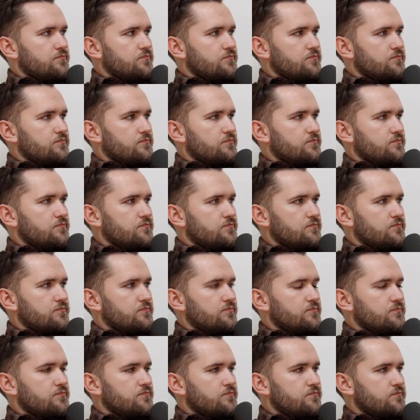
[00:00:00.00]

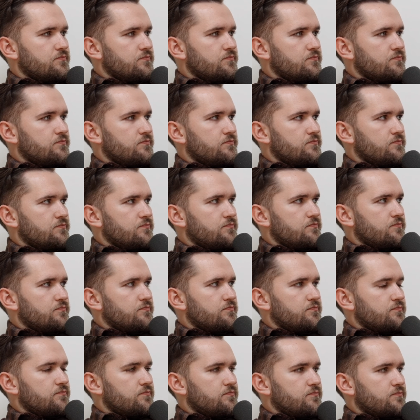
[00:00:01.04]

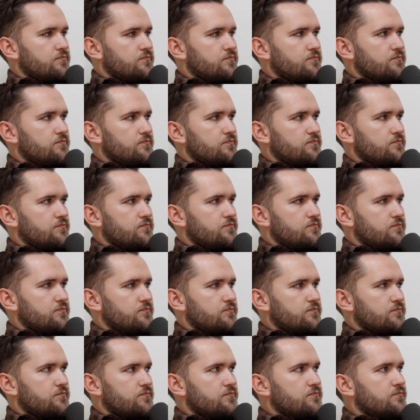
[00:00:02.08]

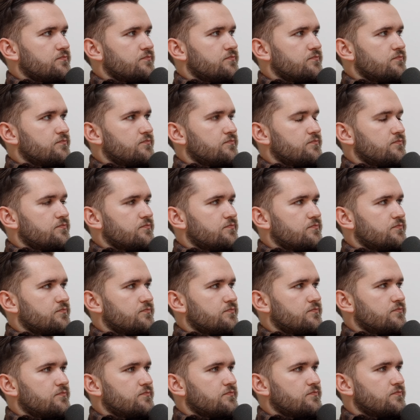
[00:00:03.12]

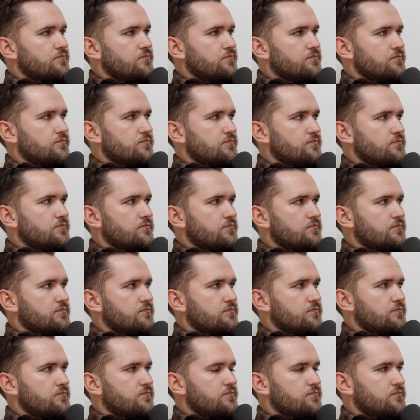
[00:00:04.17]

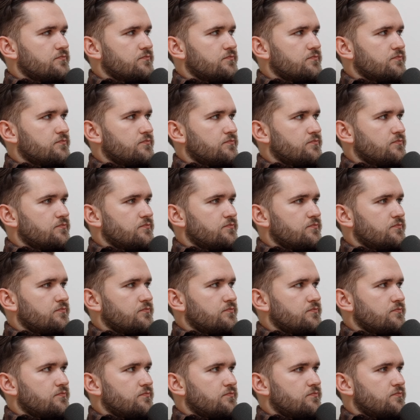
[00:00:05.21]

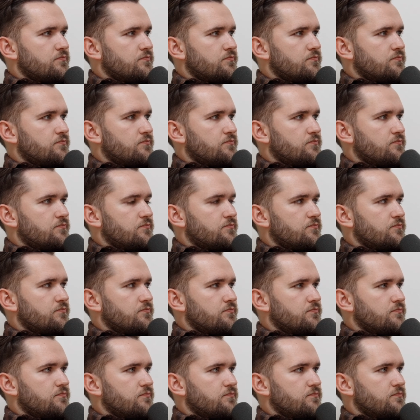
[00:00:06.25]

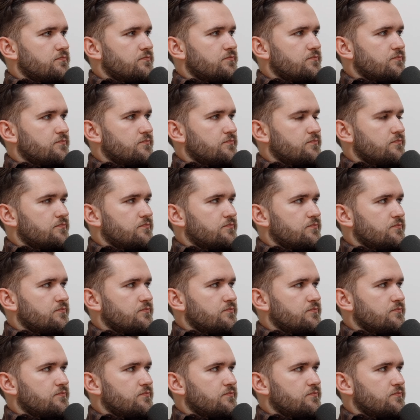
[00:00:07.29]
(not speaking)